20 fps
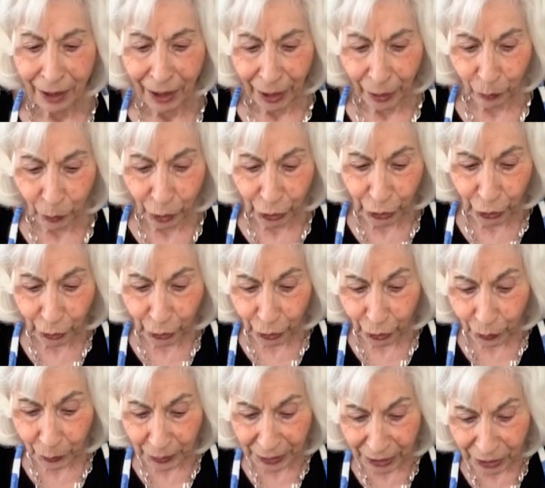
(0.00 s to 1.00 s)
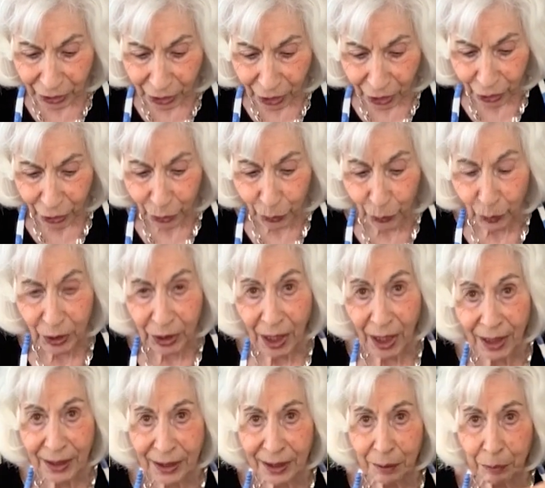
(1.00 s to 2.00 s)
And what you do is you
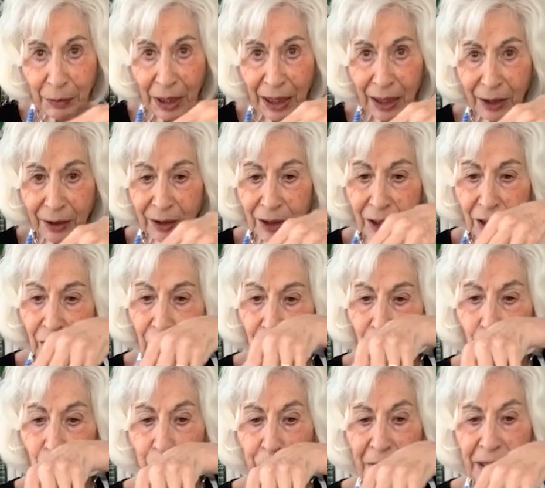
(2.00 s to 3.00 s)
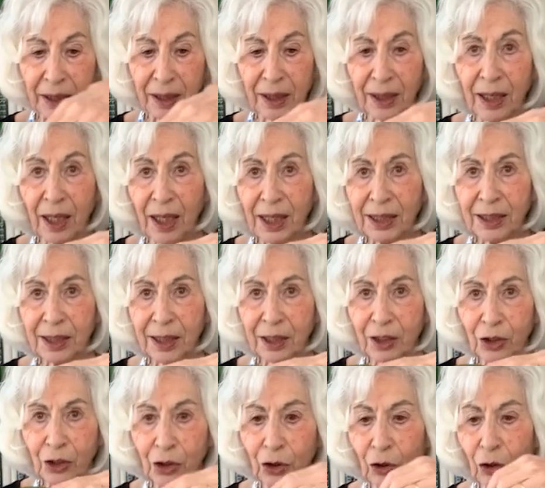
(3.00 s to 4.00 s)
cut the melon, you make a cut
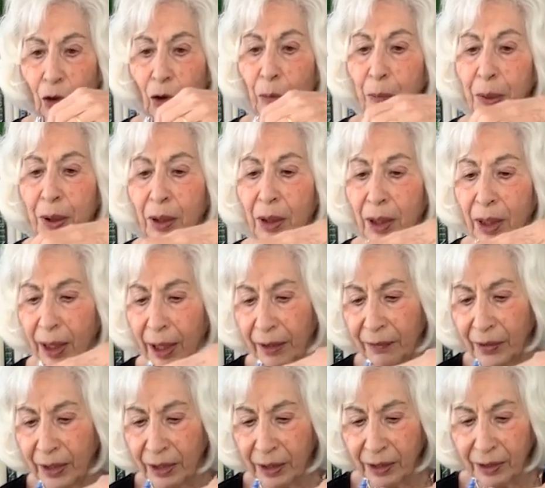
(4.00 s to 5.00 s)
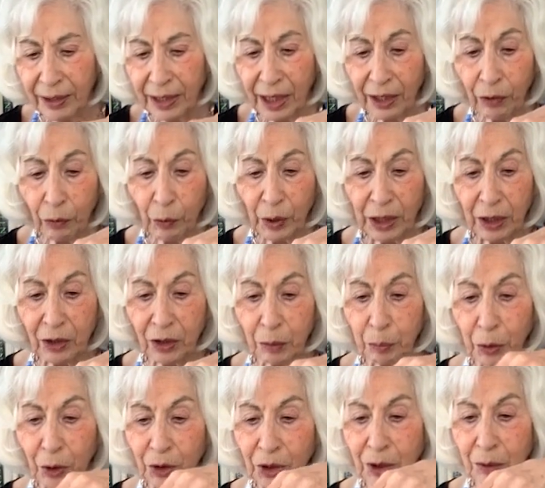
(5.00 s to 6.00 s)
at the top and then another one at the
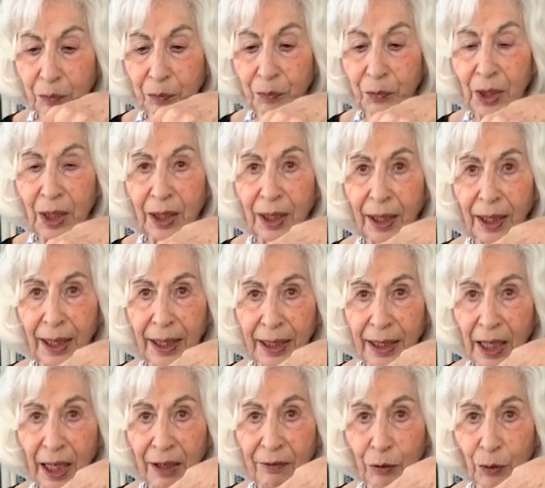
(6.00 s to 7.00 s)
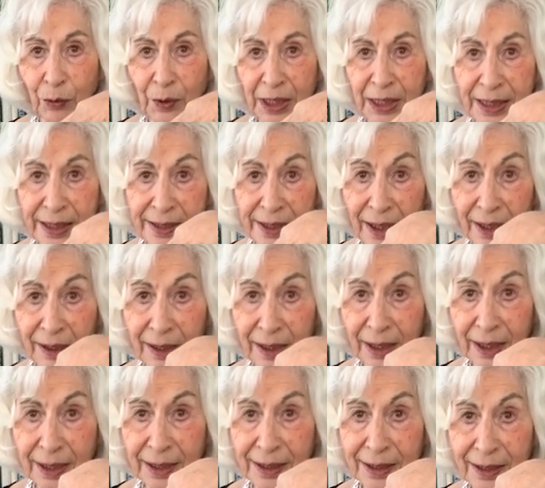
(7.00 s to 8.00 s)
bottom, and I've already done
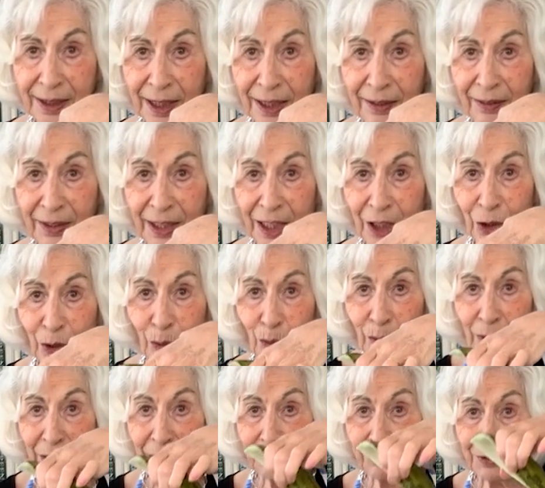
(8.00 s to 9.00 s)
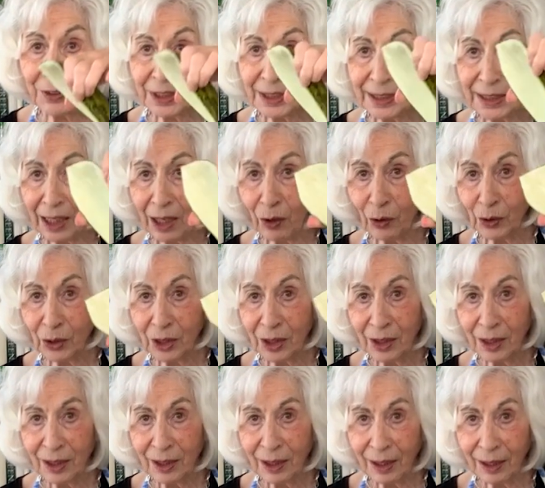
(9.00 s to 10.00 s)
this, and then you lift it out
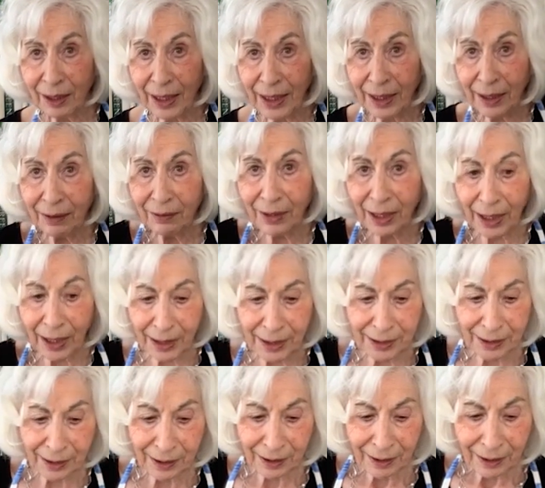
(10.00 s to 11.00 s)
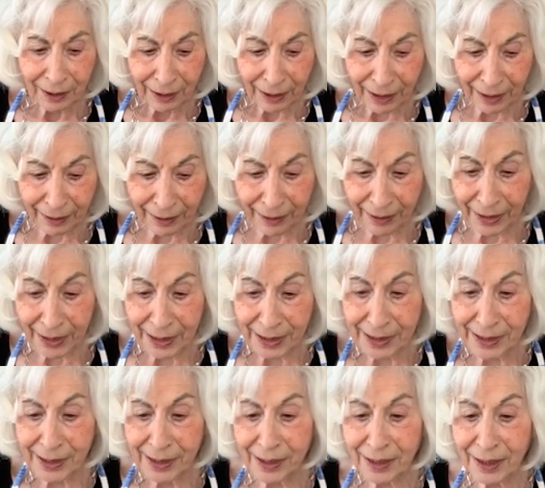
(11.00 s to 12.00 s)
like that. And
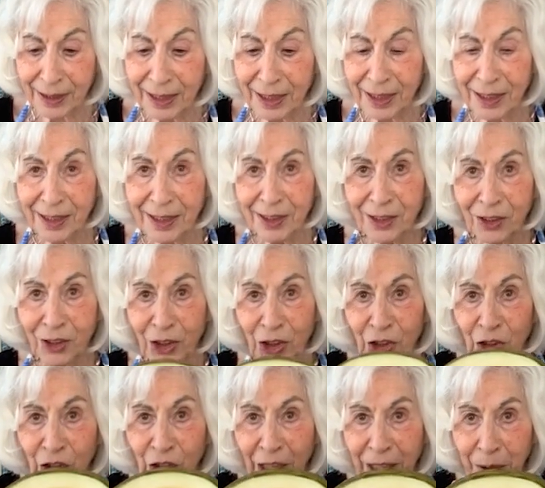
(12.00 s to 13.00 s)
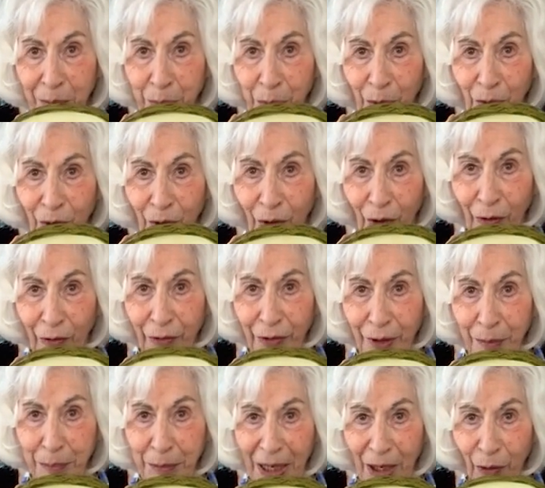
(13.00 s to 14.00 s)
this is the shape of
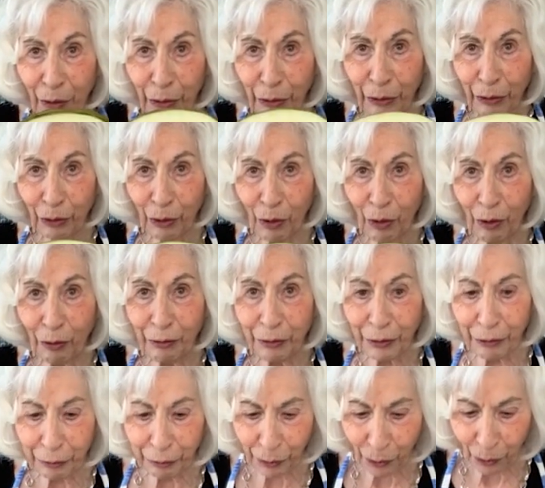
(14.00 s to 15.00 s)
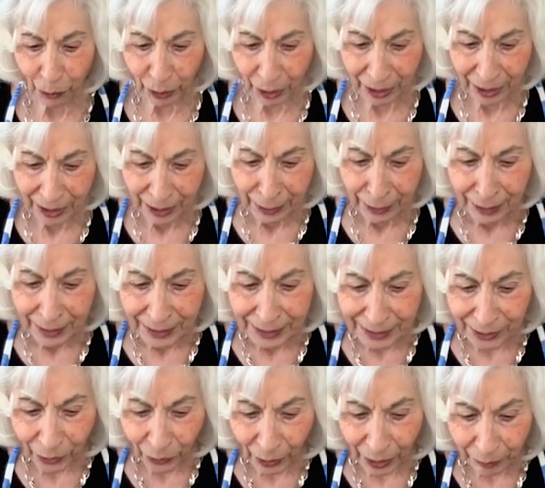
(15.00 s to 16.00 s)
the mouth of the frog.
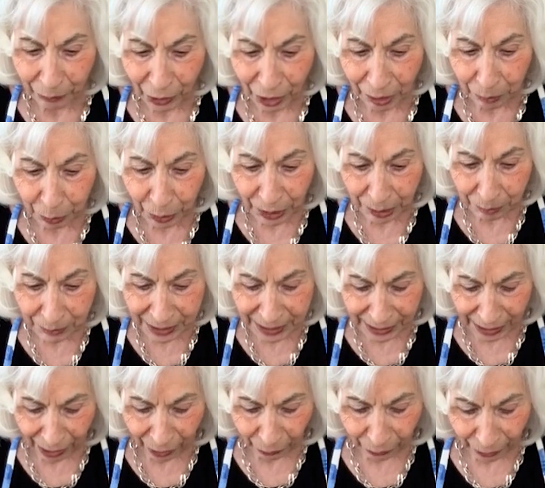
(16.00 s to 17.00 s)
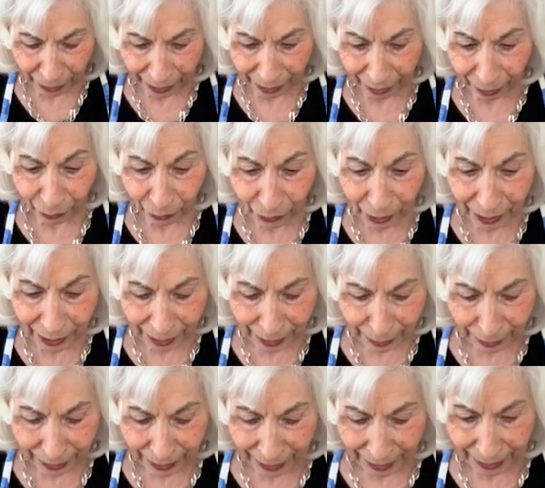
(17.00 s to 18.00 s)
So I'm going to put him down now,
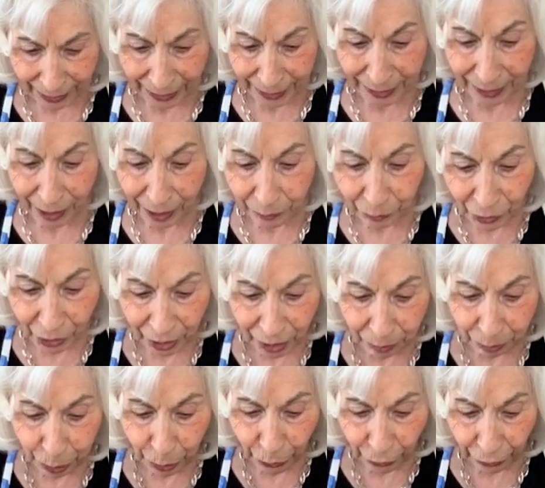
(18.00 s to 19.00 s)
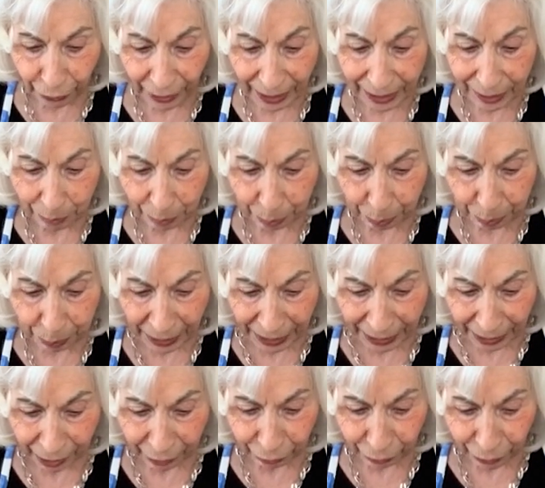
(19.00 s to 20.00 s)
and I'm going to put that
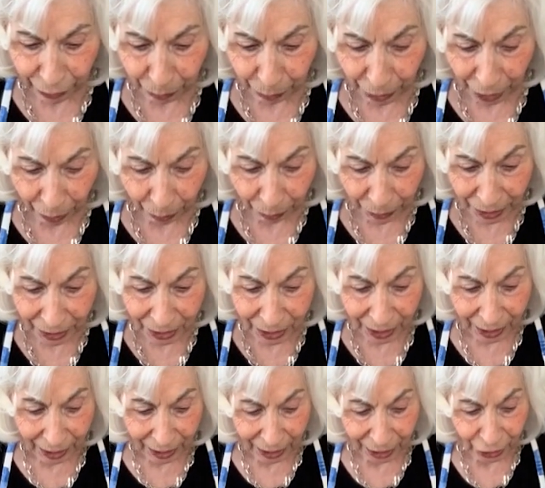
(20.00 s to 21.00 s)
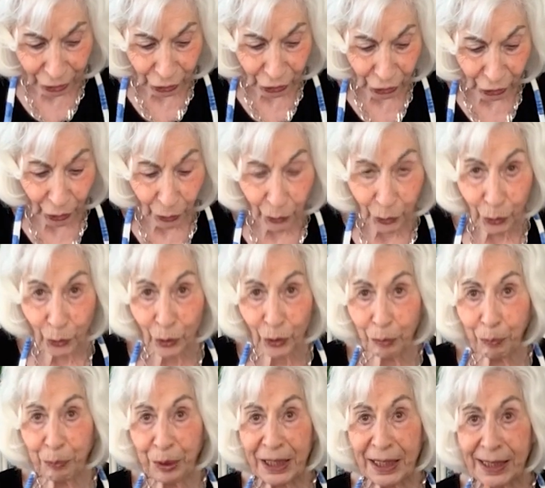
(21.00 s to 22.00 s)
back for the moment and show you
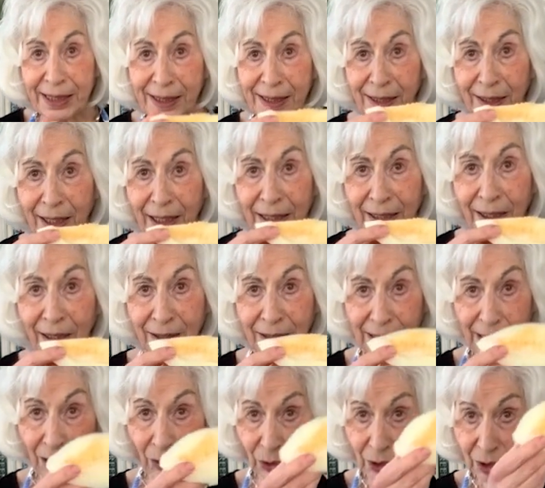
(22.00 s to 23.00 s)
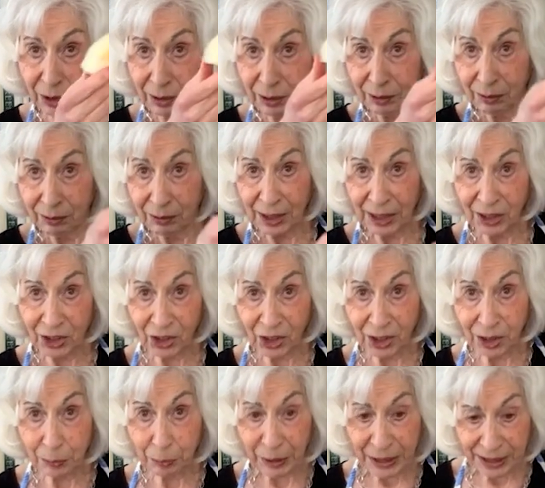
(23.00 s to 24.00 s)
the piece that I cut out. That's
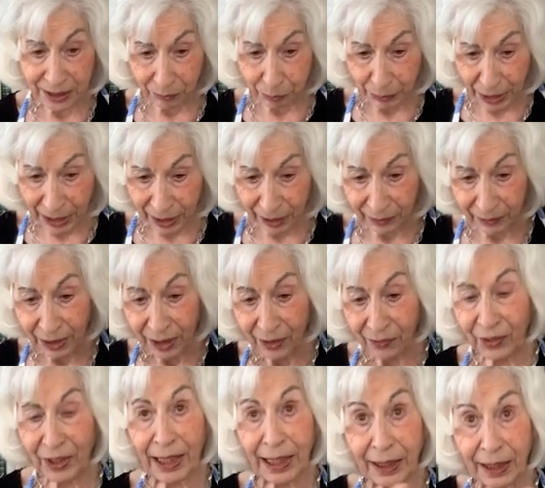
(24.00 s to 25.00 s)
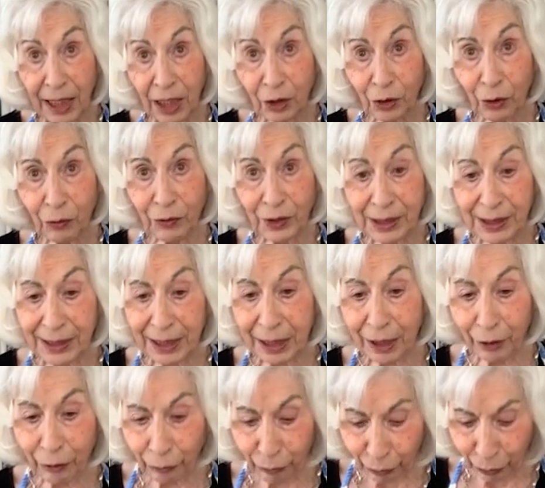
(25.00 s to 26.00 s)
just a piece of melon that I cut off the
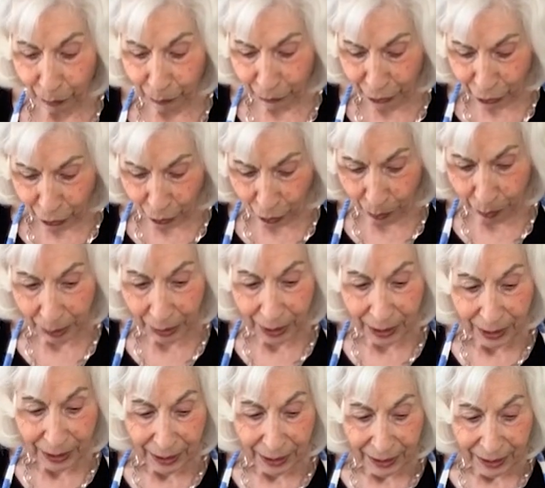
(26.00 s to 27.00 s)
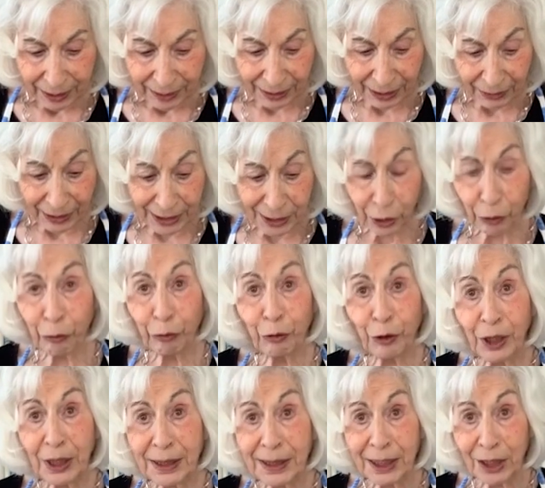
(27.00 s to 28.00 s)
skin from the top. Now that's the
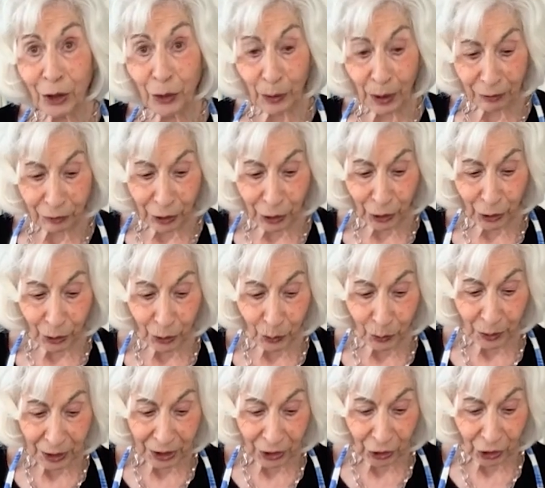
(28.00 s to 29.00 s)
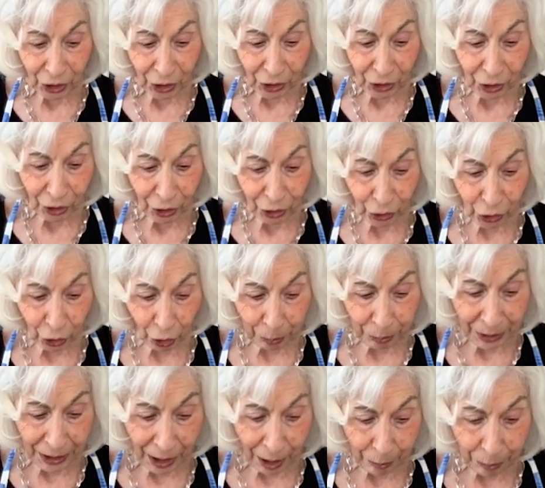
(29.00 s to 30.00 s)
first thing you have to do, is just chop
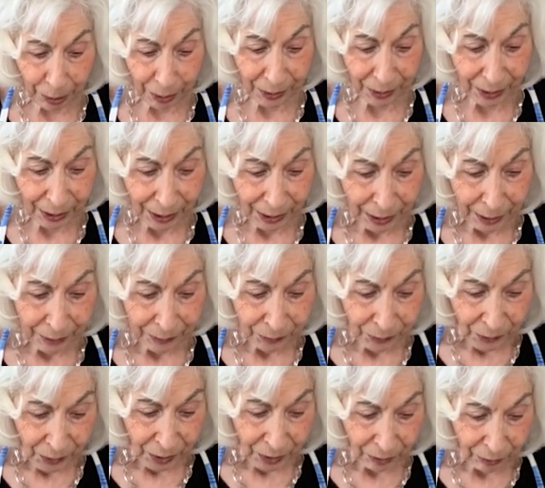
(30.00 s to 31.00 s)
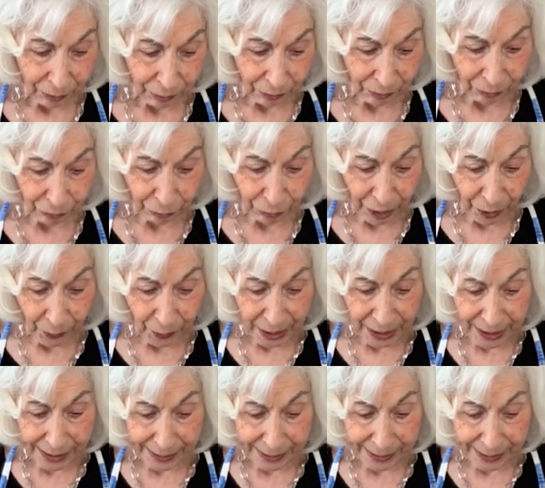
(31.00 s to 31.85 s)
it up. Very